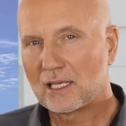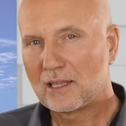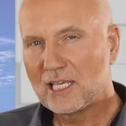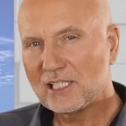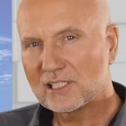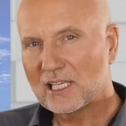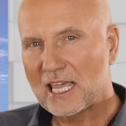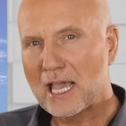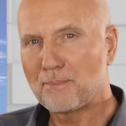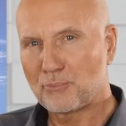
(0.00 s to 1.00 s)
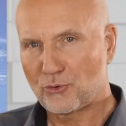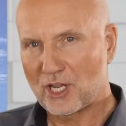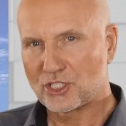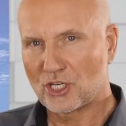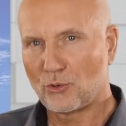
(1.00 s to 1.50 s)
This air
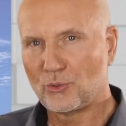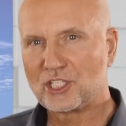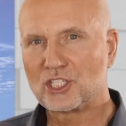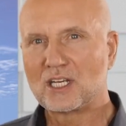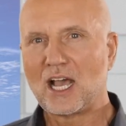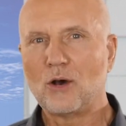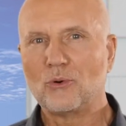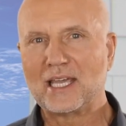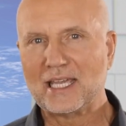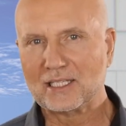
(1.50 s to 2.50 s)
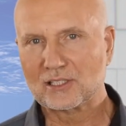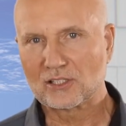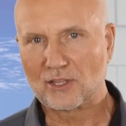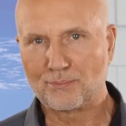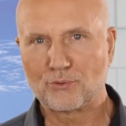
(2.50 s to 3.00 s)
pressure, which now
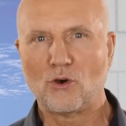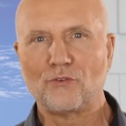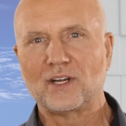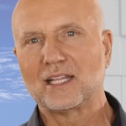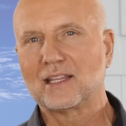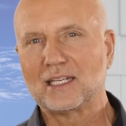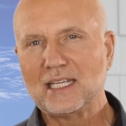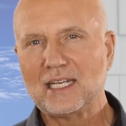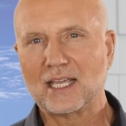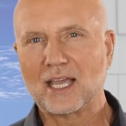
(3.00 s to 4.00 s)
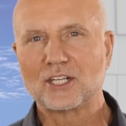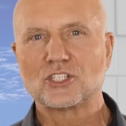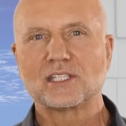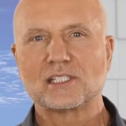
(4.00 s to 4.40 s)
hits the profile at the leading edge,